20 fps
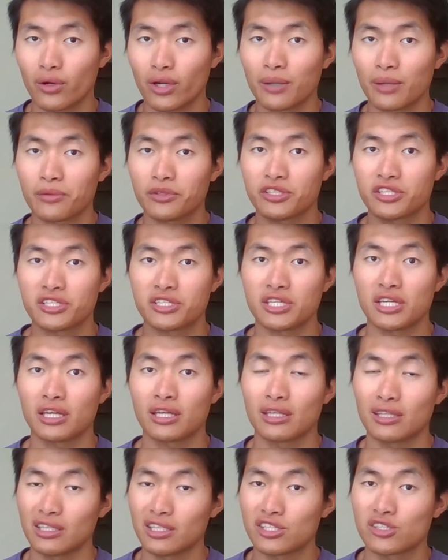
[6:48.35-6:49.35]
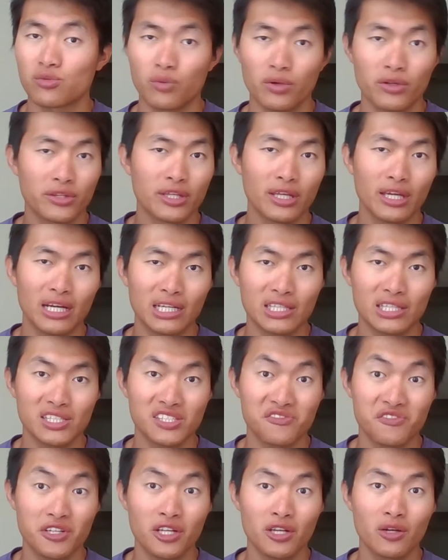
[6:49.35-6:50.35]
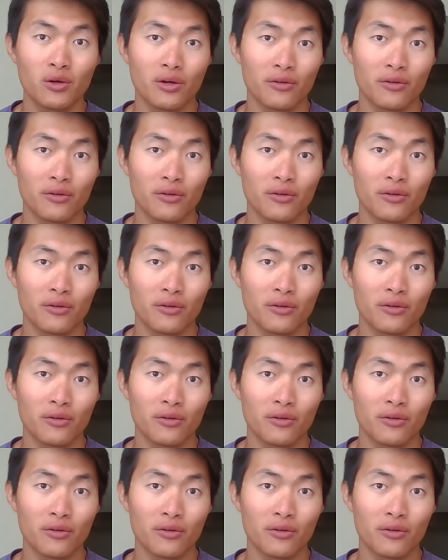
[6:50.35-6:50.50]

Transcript: able to take at least one thing out of this video,